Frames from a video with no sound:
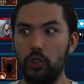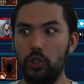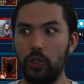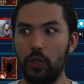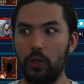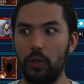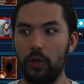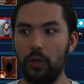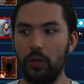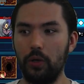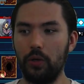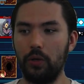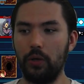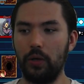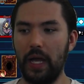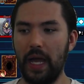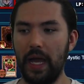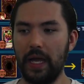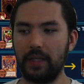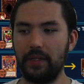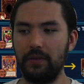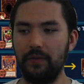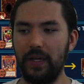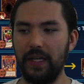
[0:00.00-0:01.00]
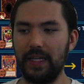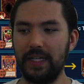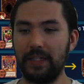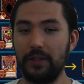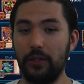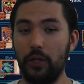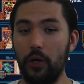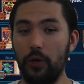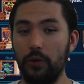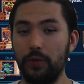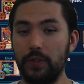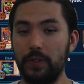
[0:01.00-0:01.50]
her activating
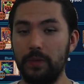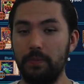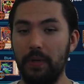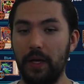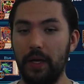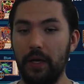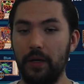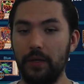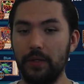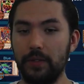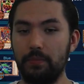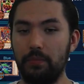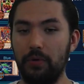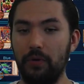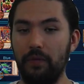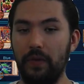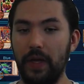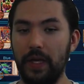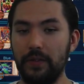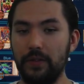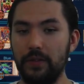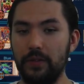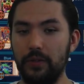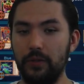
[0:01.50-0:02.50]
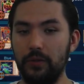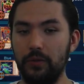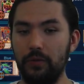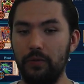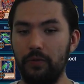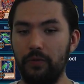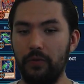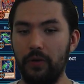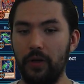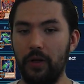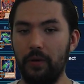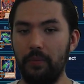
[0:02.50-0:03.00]
those spells prevents you
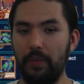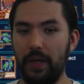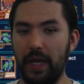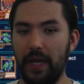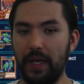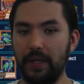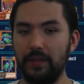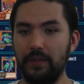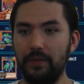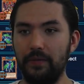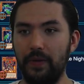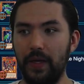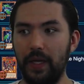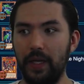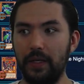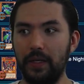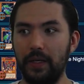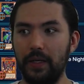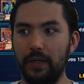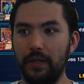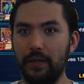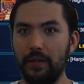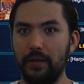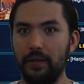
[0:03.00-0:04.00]
from activating...